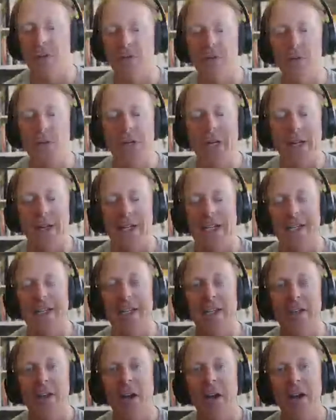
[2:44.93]
get a leaky
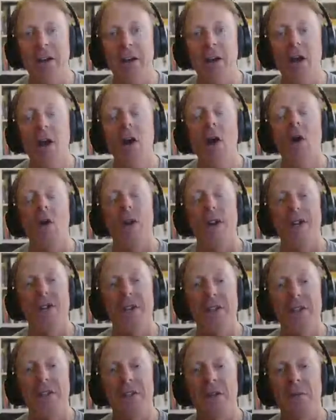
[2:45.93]
gut or they see
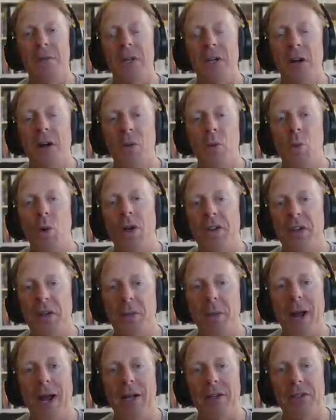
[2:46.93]
something unwanted
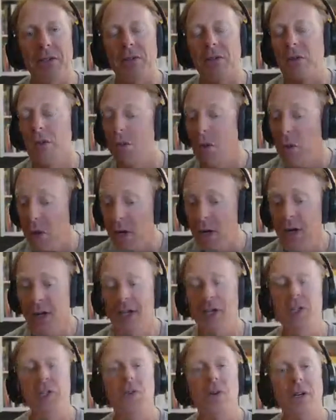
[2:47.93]
pass through, it
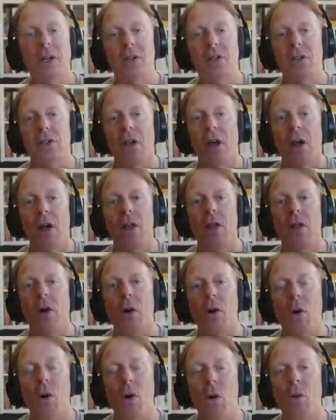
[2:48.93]
triggers the
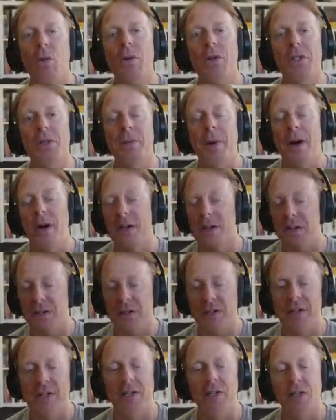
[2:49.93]
whole response to then
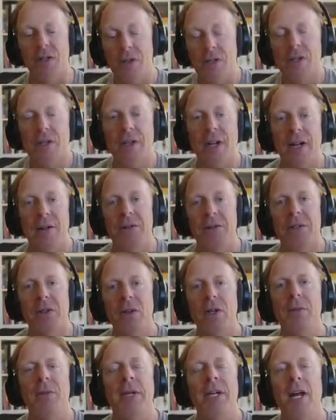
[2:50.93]
trigger downstream. And
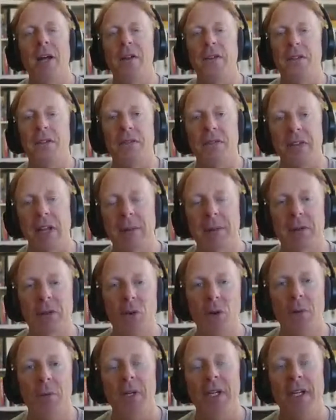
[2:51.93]
now these inflammatory
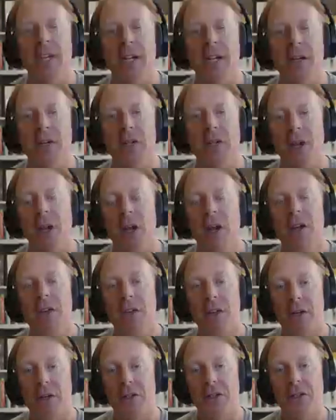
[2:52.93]
mediators that are
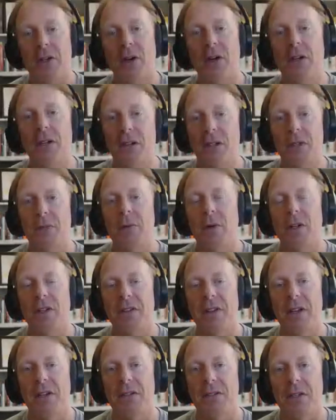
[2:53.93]
started in the small
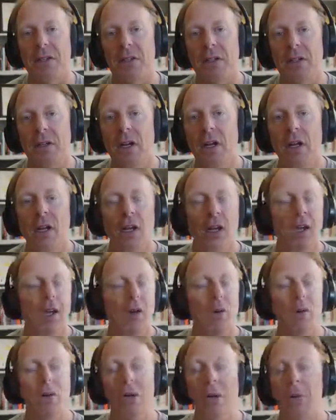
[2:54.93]
intestine will
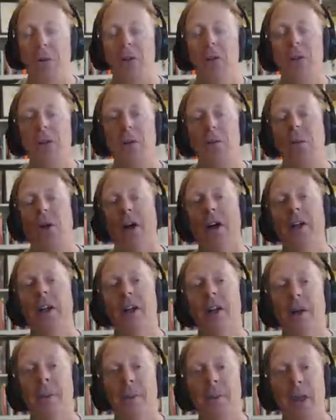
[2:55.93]
complete your blood
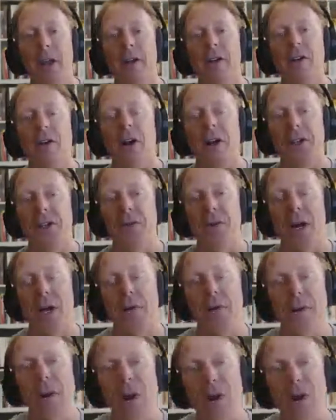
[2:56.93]
and cross react with other